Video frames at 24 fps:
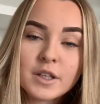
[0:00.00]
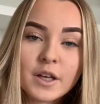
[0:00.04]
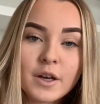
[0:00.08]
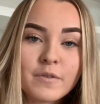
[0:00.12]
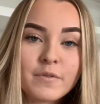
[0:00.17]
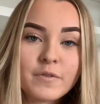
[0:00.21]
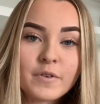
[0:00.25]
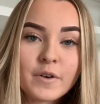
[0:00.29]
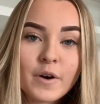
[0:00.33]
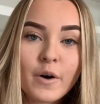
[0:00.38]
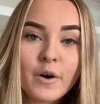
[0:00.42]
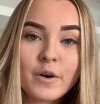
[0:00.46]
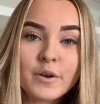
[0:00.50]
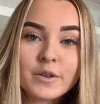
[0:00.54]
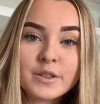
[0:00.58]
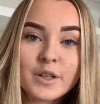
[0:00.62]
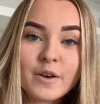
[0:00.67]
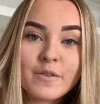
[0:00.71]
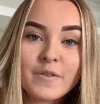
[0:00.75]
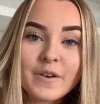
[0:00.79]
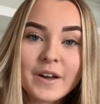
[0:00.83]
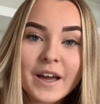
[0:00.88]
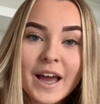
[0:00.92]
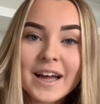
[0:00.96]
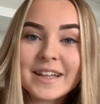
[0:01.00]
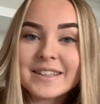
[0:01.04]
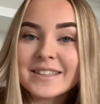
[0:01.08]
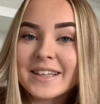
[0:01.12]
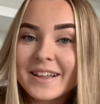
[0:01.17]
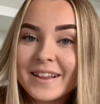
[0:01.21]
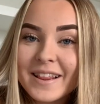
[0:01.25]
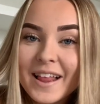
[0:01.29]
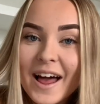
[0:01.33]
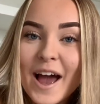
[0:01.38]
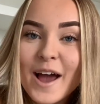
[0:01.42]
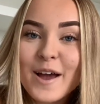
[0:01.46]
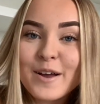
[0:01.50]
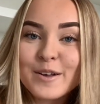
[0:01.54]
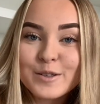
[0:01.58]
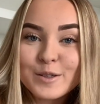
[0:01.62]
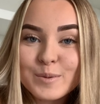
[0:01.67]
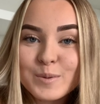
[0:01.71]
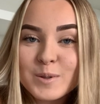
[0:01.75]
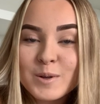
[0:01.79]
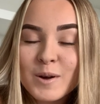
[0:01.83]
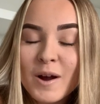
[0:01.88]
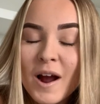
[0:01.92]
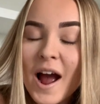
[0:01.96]
Don't also forget to like,
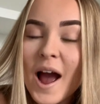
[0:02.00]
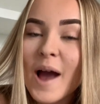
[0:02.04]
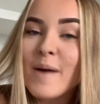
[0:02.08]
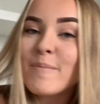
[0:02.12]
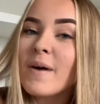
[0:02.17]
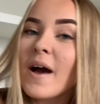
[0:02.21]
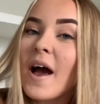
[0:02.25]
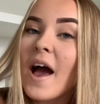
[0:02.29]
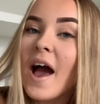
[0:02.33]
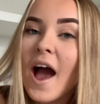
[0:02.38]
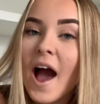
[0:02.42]
subscribe